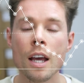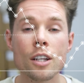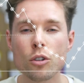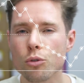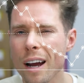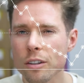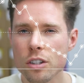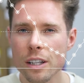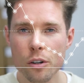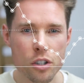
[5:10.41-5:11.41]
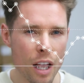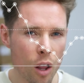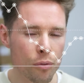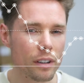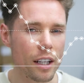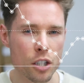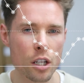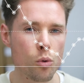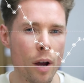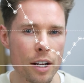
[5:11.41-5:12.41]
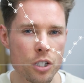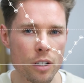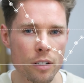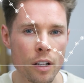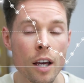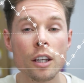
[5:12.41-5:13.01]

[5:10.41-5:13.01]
So try to see yourself in that situation.